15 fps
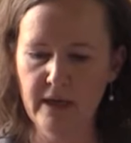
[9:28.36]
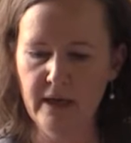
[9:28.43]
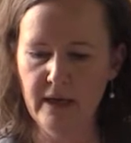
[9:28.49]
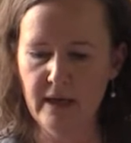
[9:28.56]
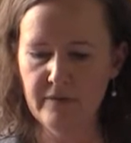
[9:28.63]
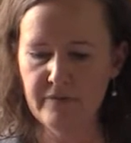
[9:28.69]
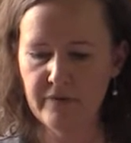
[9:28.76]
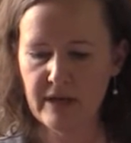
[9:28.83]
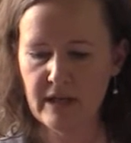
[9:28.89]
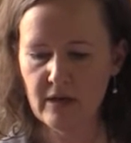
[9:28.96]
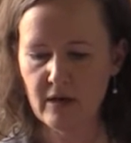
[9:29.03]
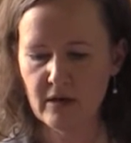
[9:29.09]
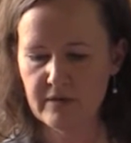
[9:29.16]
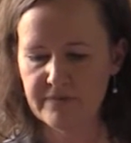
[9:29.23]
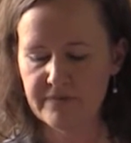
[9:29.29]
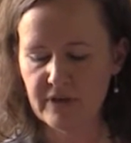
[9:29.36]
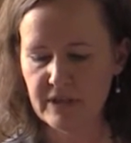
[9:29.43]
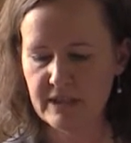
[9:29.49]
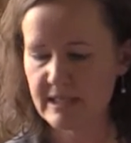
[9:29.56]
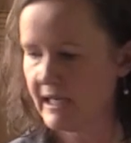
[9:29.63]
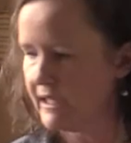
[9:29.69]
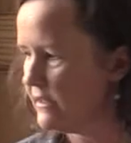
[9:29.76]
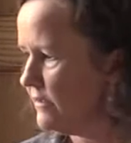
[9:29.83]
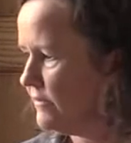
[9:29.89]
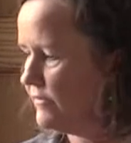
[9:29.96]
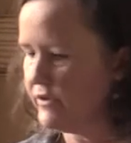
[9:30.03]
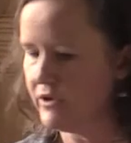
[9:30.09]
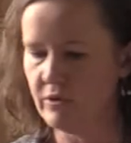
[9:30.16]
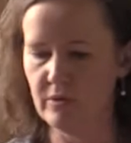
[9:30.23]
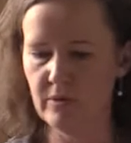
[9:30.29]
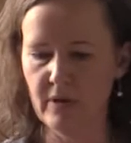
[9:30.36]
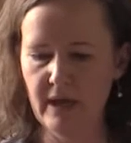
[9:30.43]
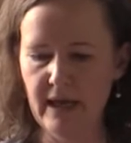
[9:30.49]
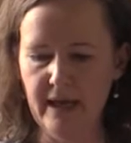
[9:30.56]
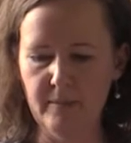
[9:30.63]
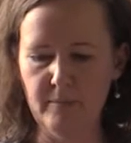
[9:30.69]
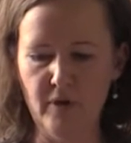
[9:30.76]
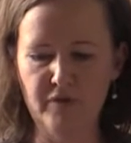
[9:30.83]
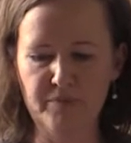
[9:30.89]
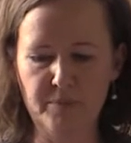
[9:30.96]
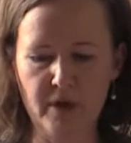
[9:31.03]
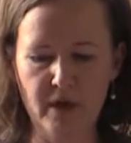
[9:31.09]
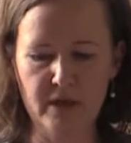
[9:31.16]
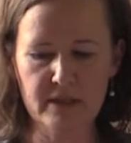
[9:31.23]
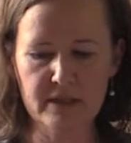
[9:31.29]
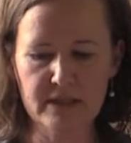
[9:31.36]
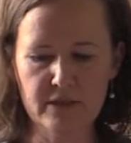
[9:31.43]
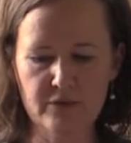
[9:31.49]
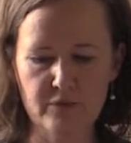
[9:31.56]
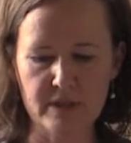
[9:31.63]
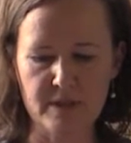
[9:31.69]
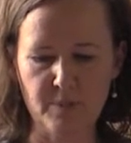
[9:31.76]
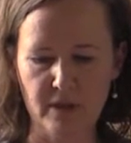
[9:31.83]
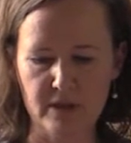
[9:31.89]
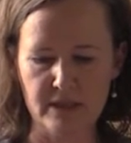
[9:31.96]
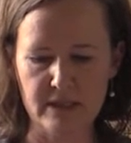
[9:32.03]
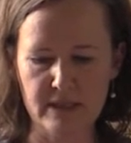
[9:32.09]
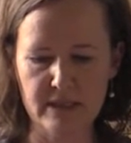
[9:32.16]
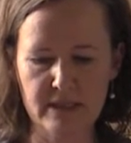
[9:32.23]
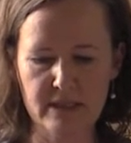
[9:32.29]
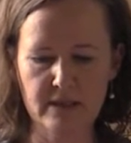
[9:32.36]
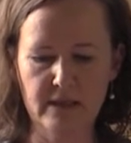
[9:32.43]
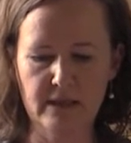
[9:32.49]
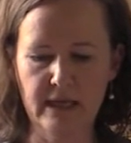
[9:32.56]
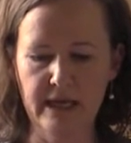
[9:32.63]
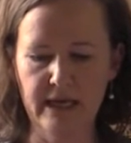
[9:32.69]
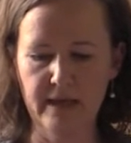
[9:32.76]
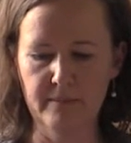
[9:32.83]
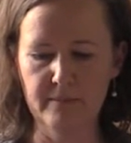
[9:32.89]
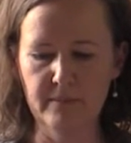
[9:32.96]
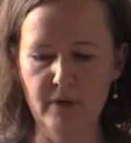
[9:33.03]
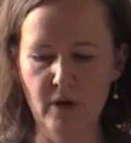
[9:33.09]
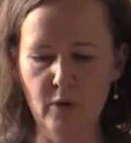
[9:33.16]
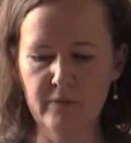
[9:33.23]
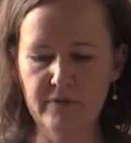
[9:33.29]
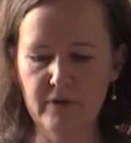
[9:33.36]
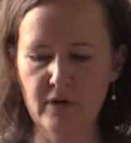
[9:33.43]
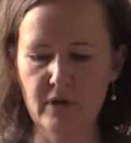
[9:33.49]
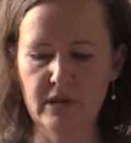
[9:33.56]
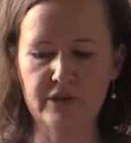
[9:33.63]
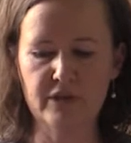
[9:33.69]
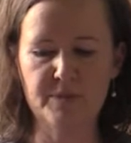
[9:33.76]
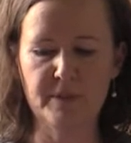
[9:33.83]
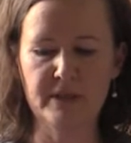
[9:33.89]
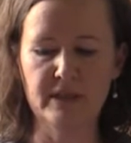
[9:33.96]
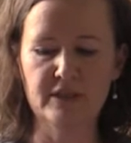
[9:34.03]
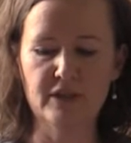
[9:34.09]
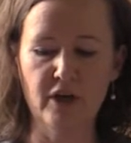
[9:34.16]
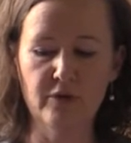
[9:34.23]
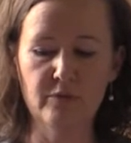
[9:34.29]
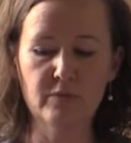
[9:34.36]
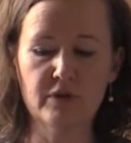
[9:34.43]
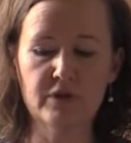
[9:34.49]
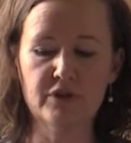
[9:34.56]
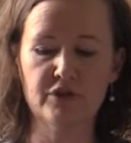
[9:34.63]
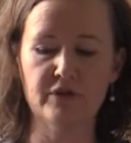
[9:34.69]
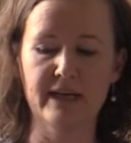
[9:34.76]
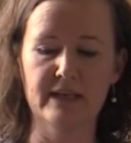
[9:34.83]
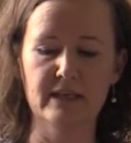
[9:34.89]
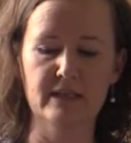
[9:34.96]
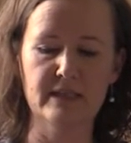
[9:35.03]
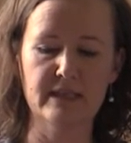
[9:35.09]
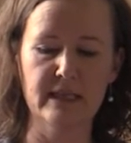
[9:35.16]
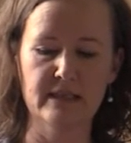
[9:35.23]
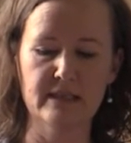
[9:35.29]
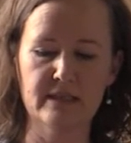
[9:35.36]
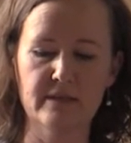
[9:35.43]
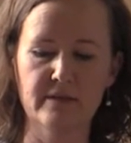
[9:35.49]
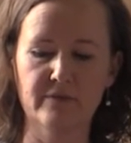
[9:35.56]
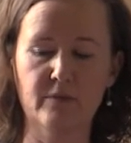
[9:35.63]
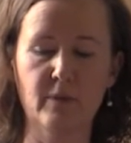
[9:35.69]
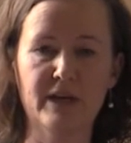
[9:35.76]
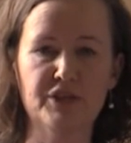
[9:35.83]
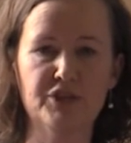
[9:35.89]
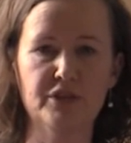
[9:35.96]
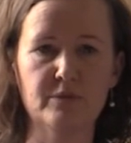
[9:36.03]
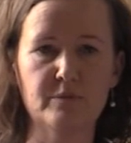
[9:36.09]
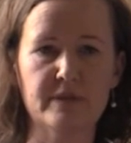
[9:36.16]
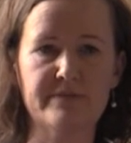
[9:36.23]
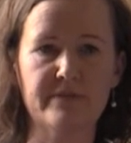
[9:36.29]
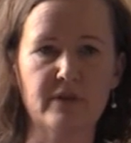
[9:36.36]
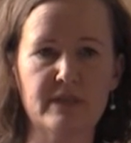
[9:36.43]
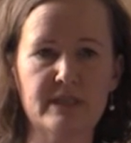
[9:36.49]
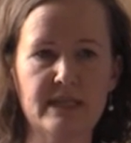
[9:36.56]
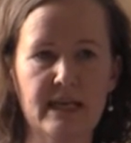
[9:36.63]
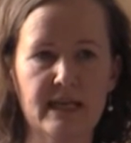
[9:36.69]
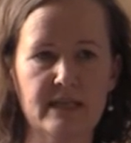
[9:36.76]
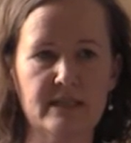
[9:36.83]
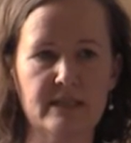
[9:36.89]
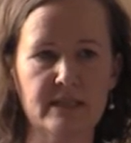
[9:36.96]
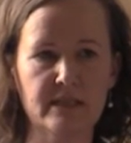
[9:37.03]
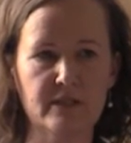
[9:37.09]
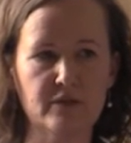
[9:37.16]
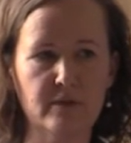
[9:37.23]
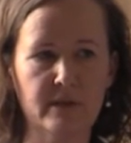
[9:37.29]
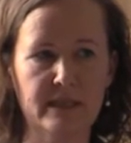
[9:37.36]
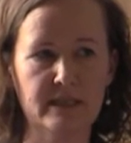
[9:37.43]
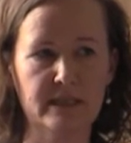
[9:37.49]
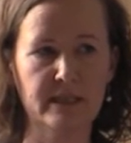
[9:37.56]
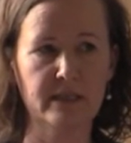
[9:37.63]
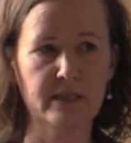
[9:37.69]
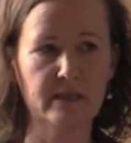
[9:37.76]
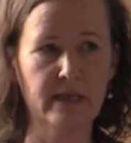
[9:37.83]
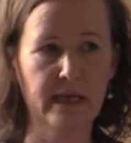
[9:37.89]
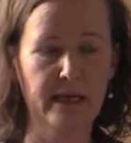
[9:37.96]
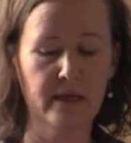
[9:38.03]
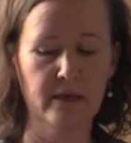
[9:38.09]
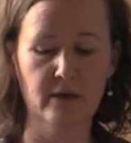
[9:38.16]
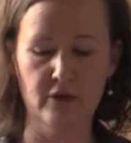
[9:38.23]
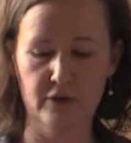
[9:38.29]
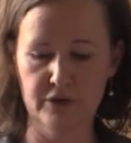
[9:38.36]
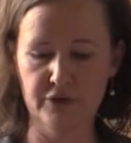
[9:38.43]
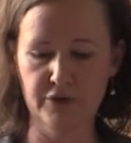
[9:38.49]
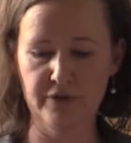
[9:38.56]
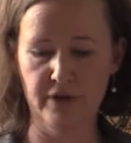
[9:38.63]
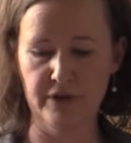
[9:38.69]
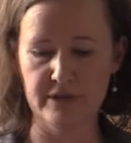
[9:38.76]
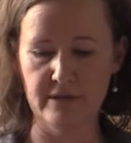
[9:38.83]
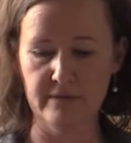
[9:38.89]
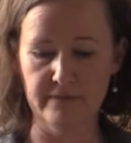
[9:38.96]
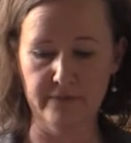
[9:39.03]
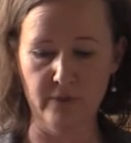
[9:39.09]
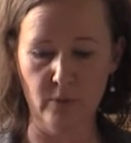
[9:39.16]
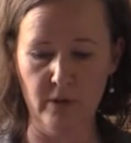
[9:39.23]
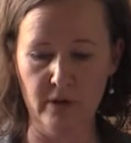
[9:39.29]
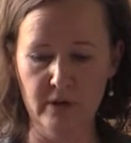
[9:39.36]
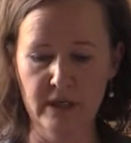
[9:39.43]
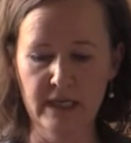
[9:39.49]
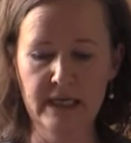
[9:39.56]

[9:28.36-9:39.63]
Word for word: If we look first at the view of Protestant responses, overall there's been a downward trend since the question was first asked in 2004,